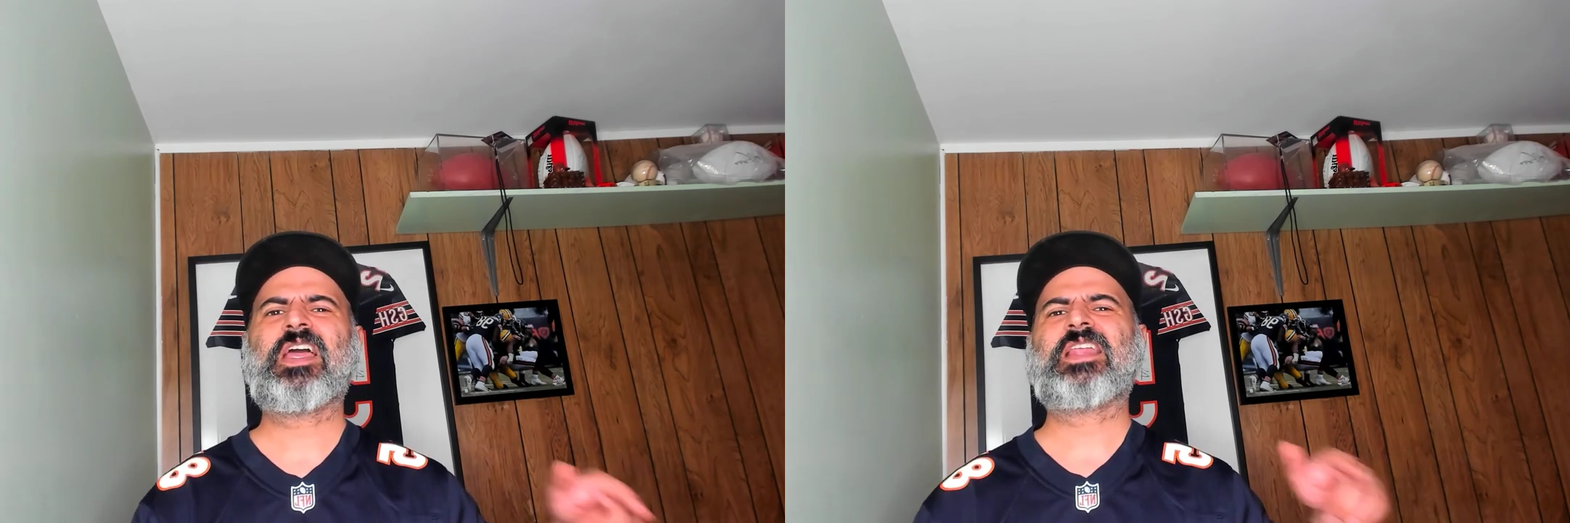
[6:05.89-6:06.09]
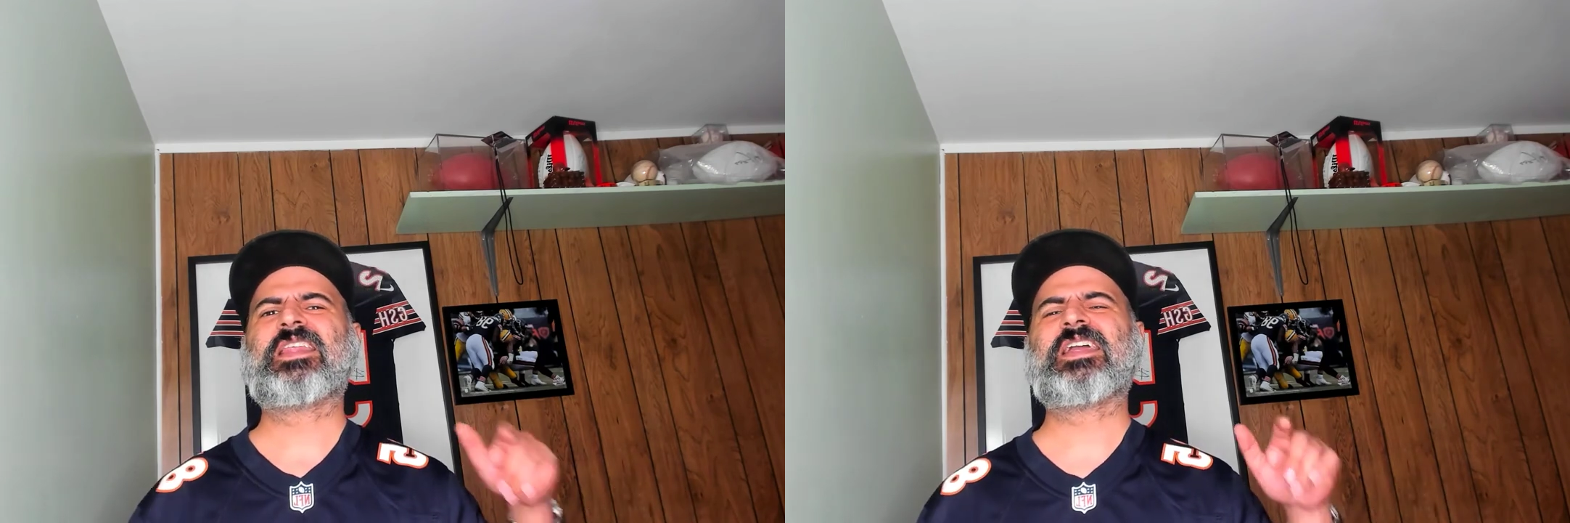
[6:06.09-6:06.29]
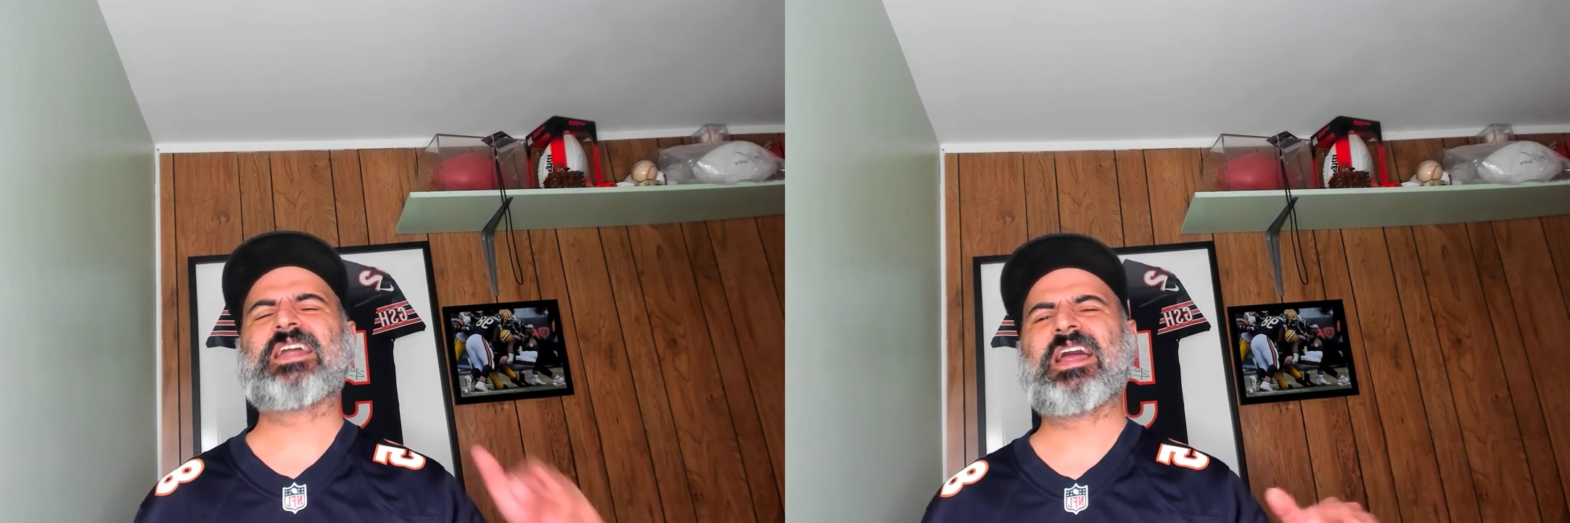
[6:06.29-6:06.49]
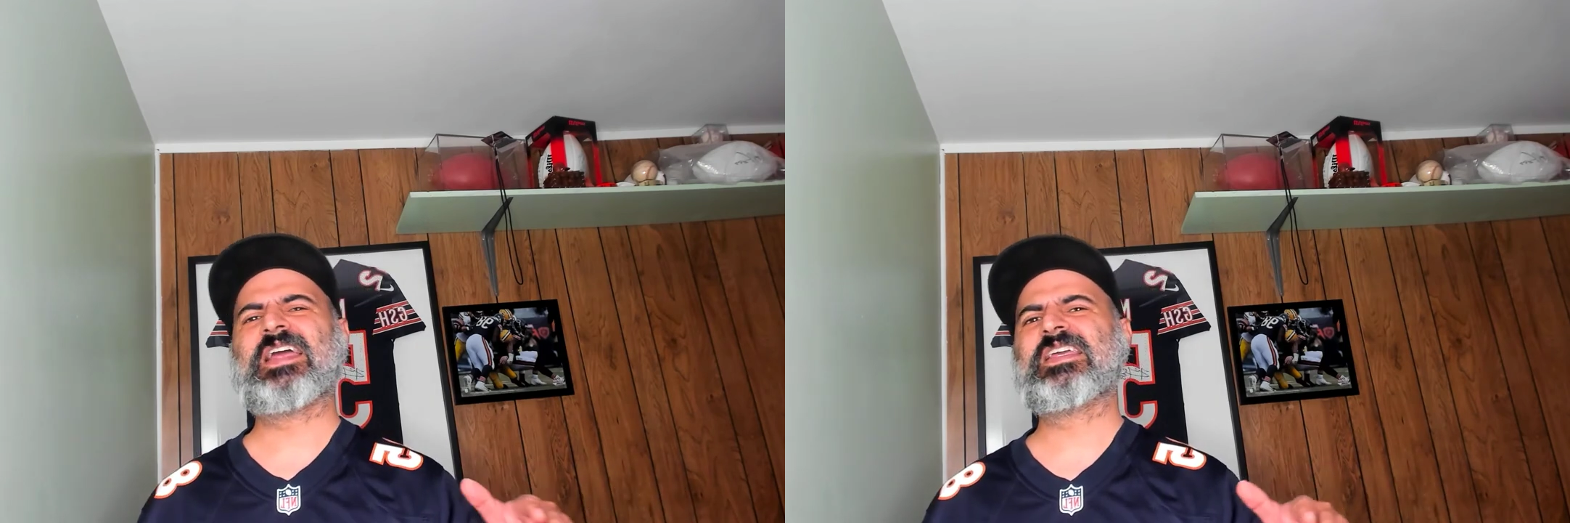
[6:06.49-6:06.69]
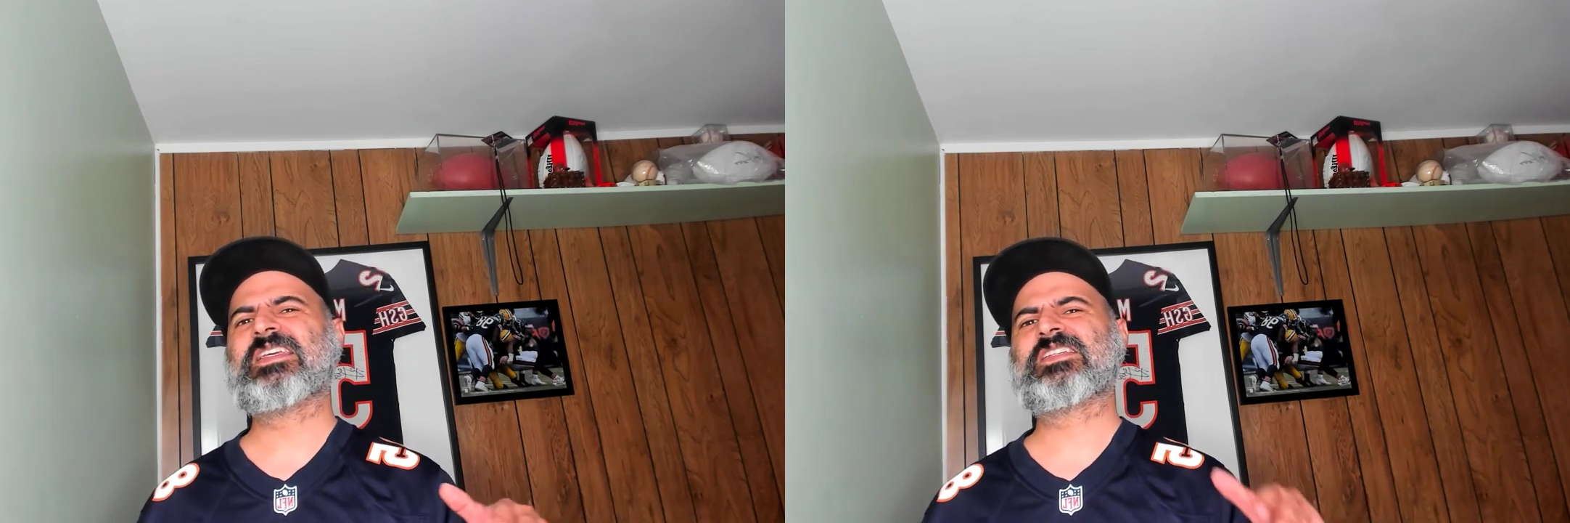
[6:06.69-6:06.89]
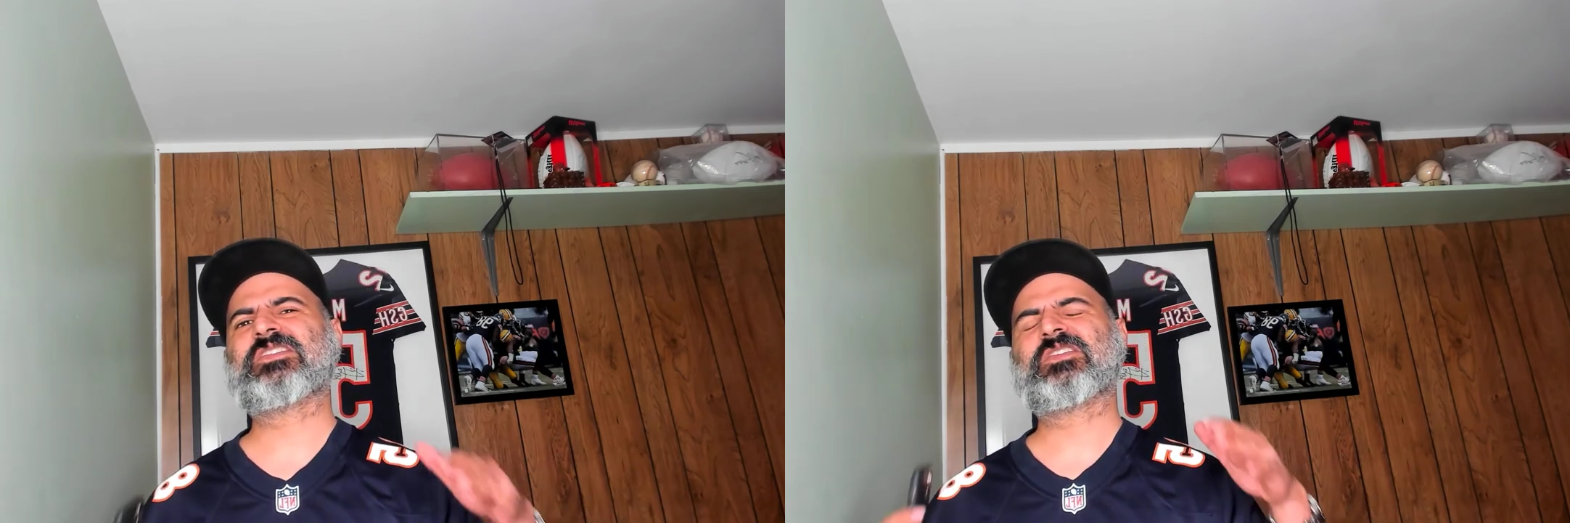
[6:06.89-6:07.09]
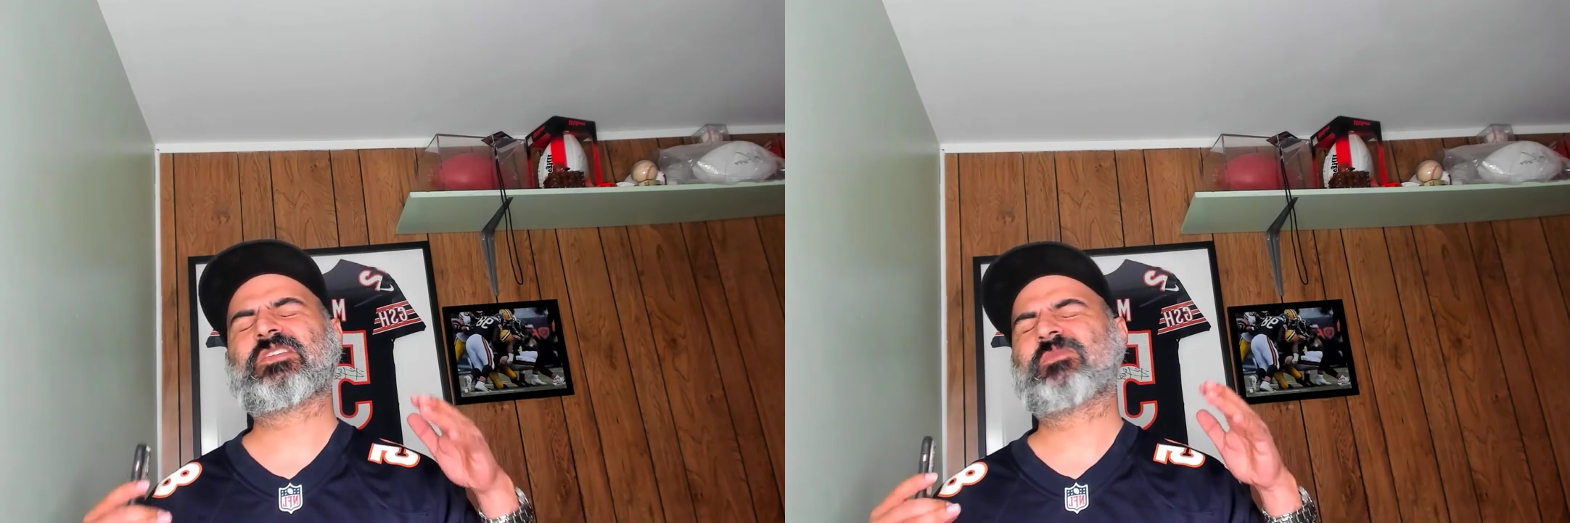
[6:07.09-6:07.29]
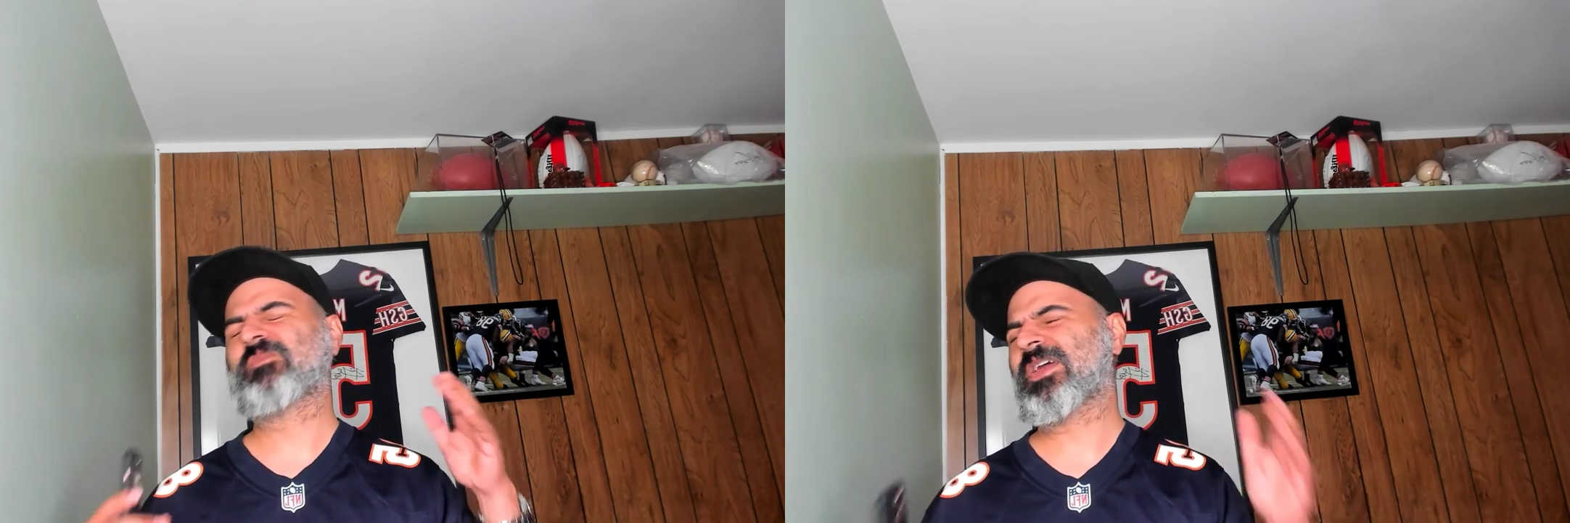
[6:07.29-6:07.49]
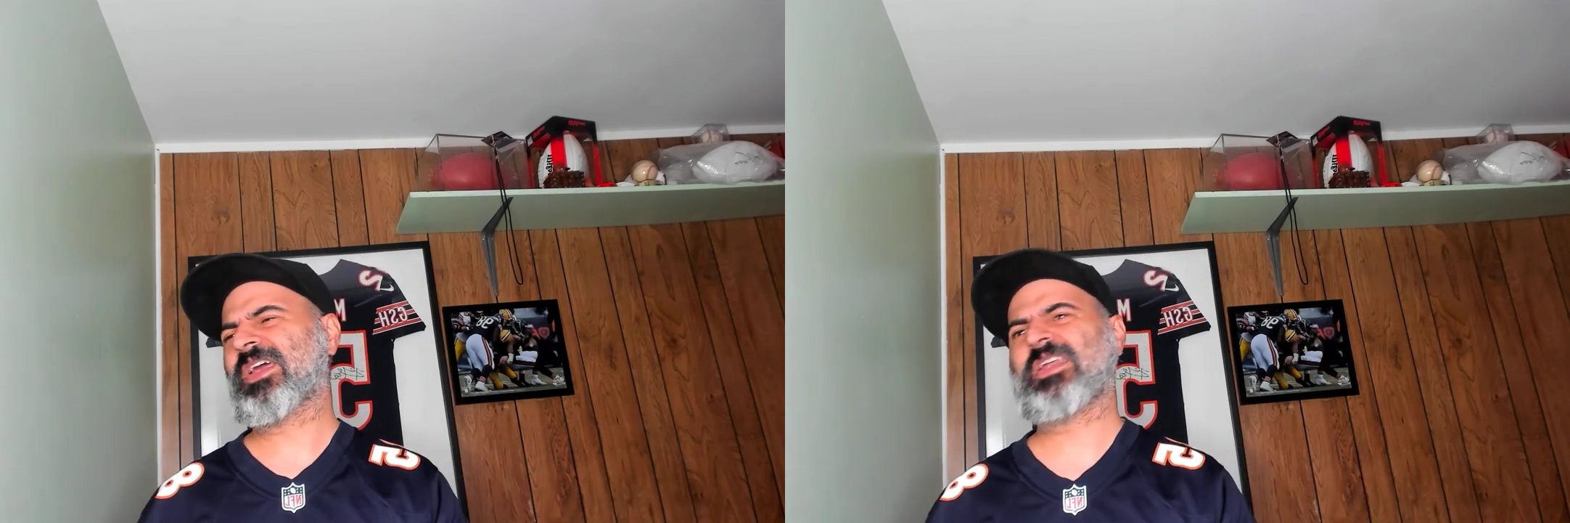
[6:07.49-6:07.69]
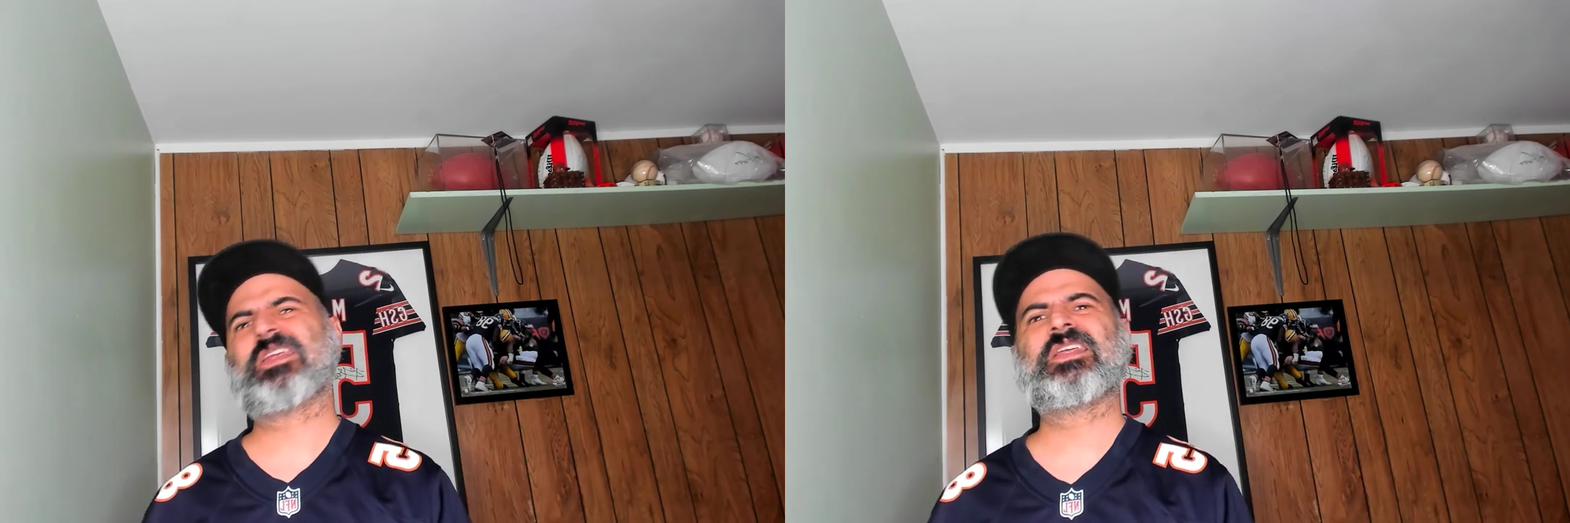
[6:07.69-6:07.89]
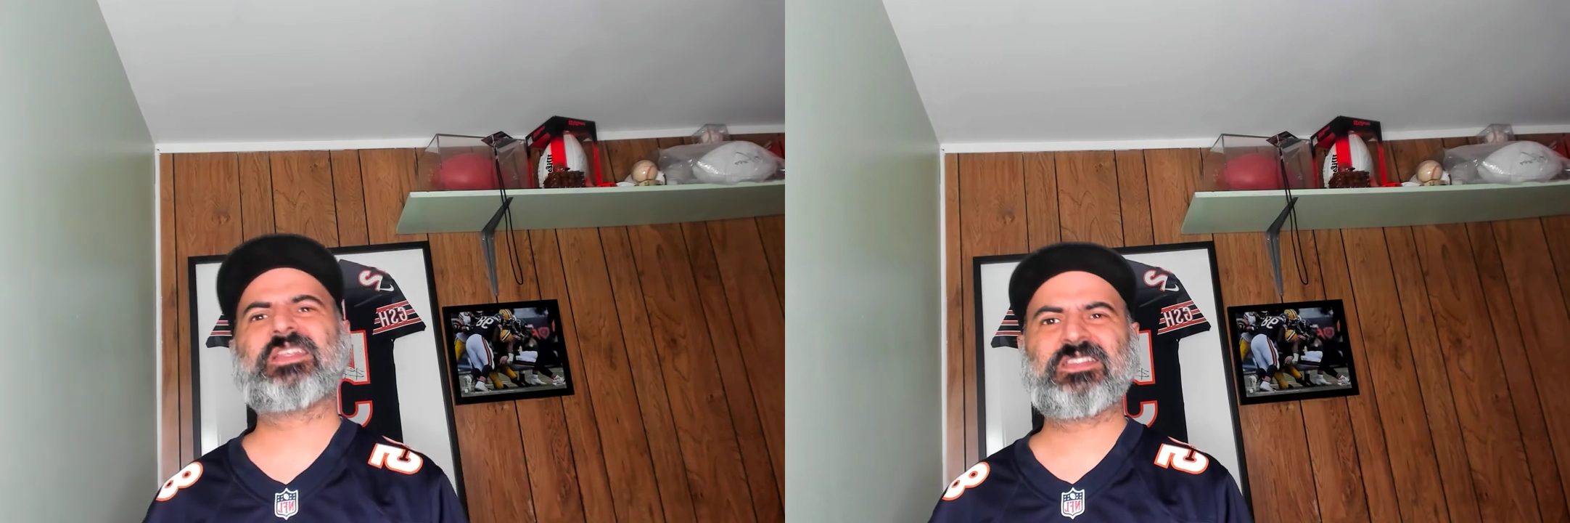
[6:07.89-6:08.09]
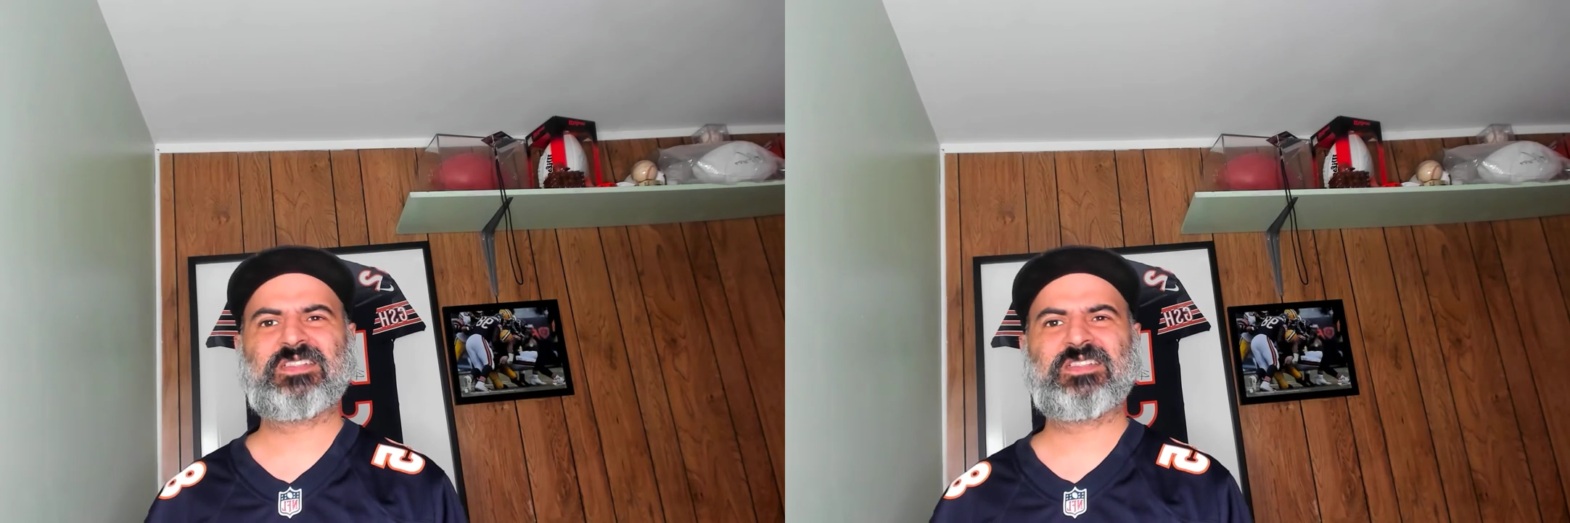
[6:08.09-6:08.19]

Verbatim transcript: That guy is, man, his,